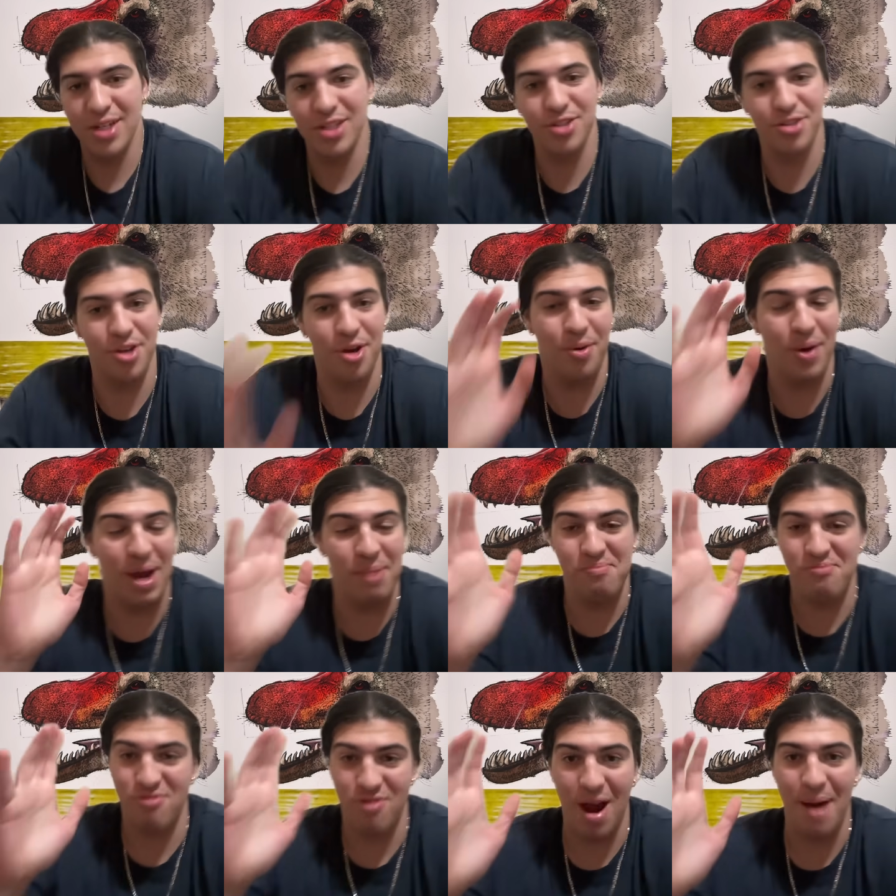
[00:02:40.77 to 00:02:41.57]
So
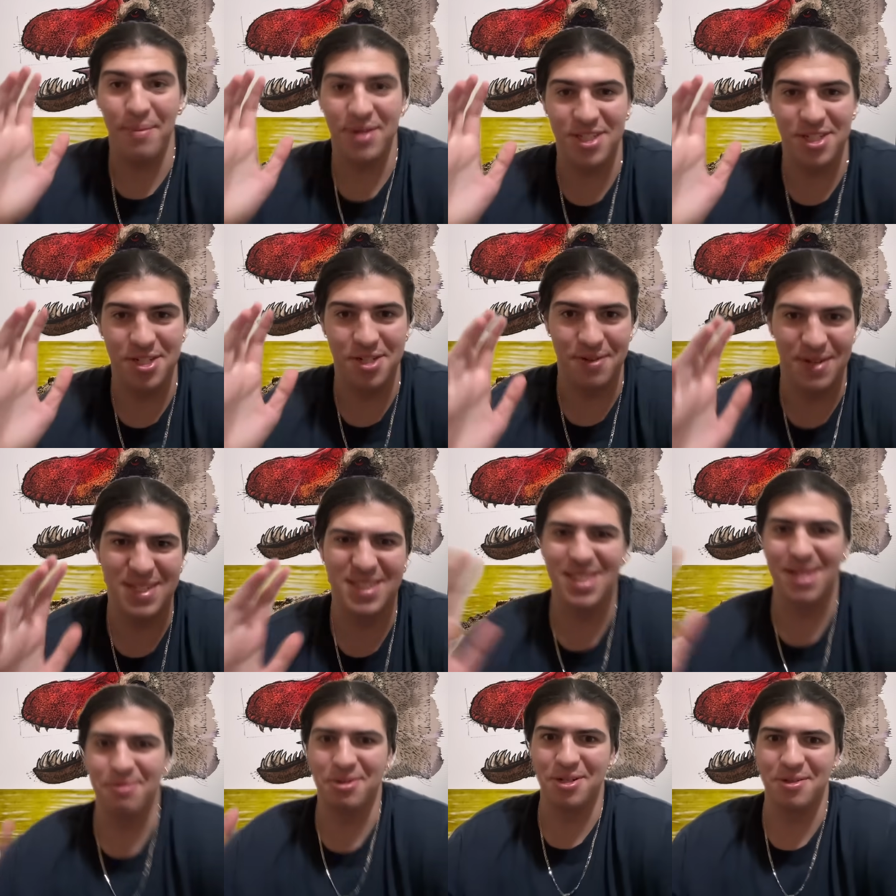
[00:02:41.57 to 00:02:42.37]
I promise you,
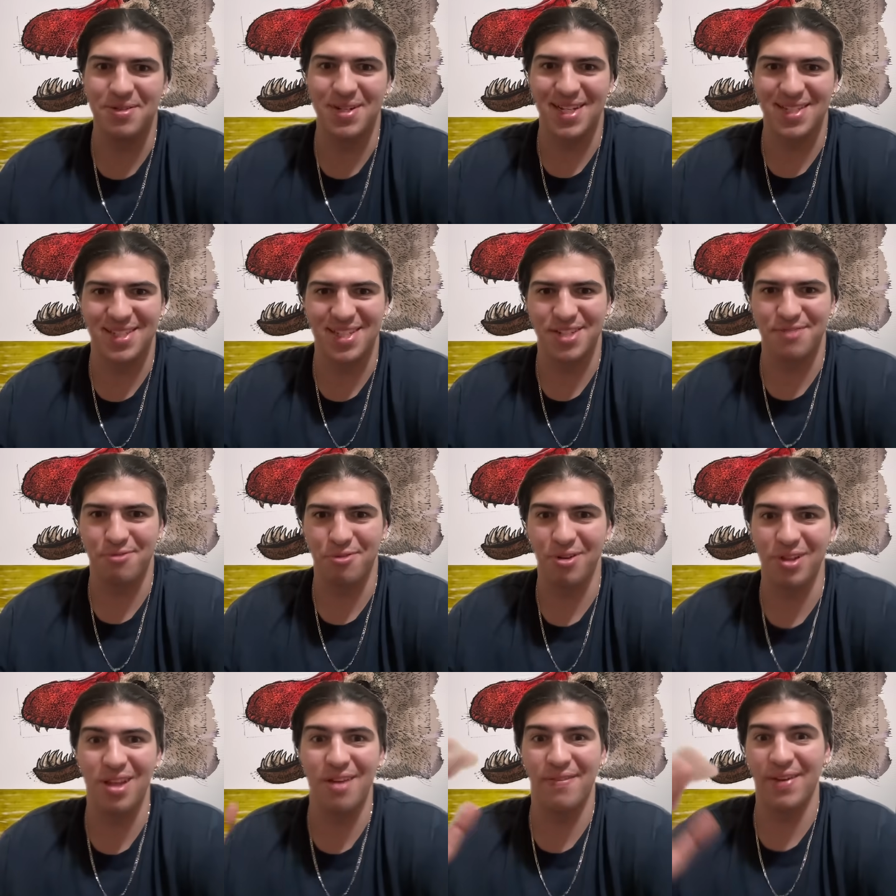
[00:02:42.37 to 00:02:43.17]
as someone who does this
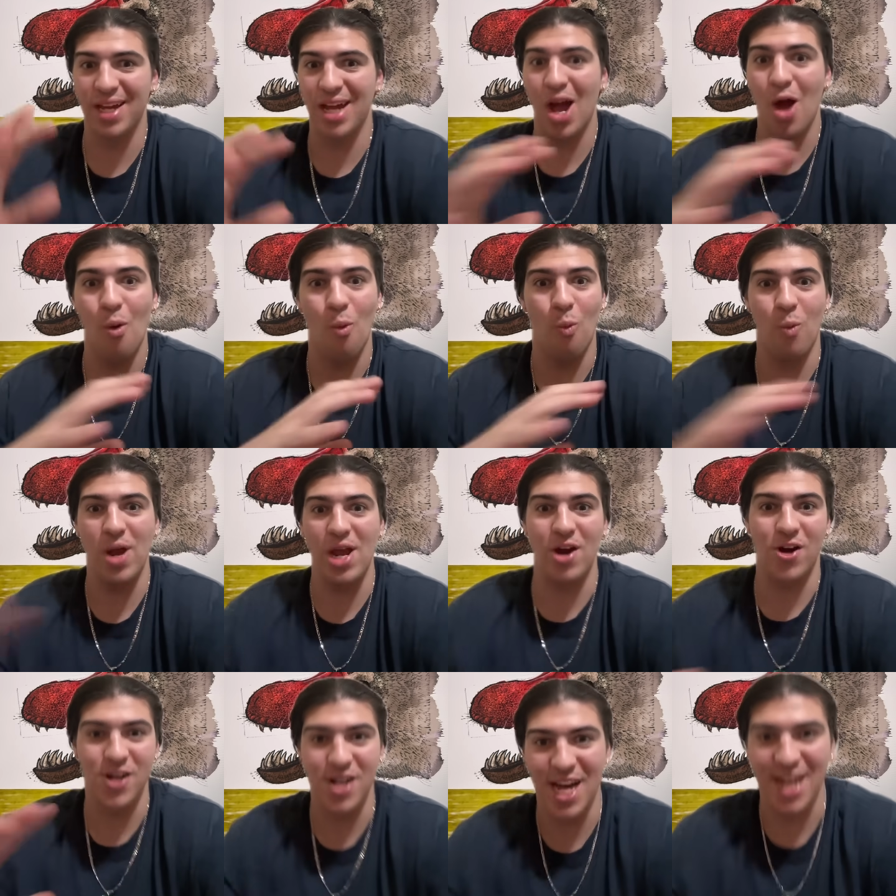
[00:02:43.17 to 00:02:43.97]
for a living,
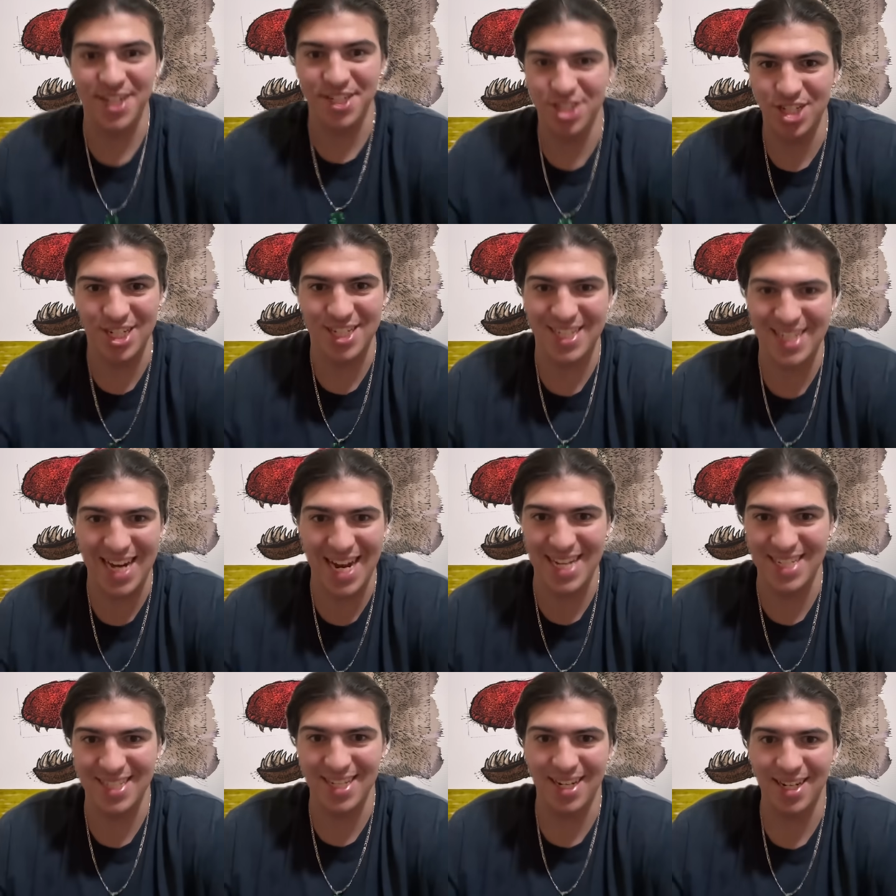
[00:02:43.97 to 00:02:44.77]
we are not just
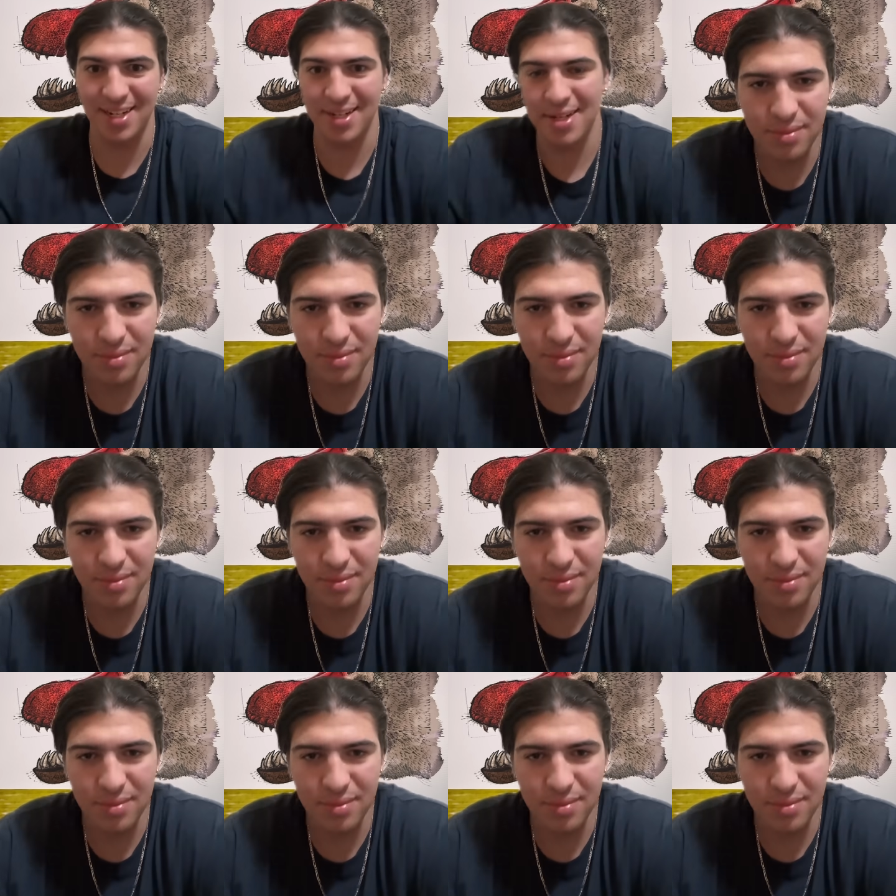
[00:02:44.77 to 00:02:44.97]
guessing.